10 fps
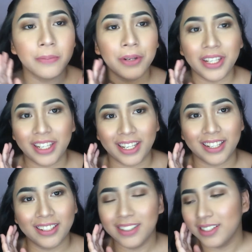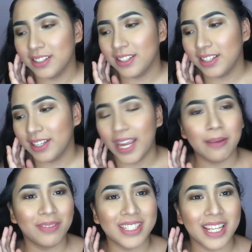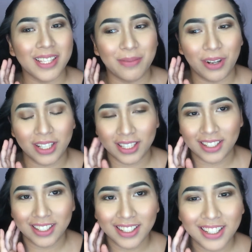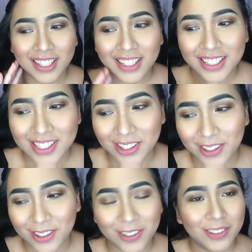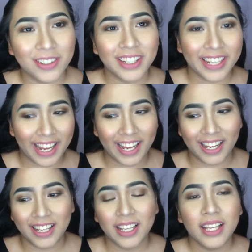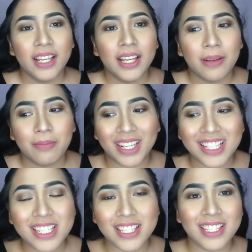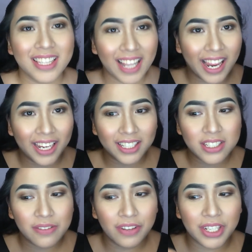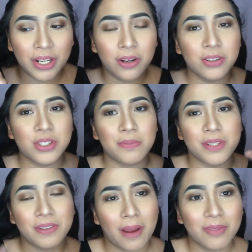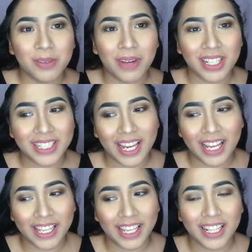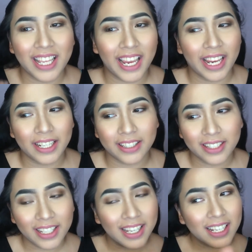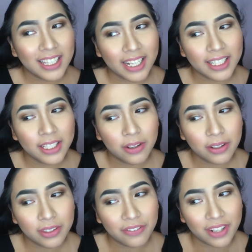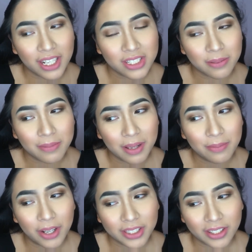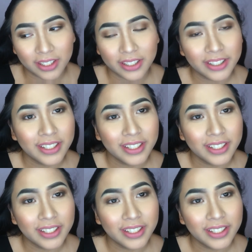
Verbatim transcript: pretty and presentable. So, yeah. Please like this video, subscribe to my channel, and click the notification bell button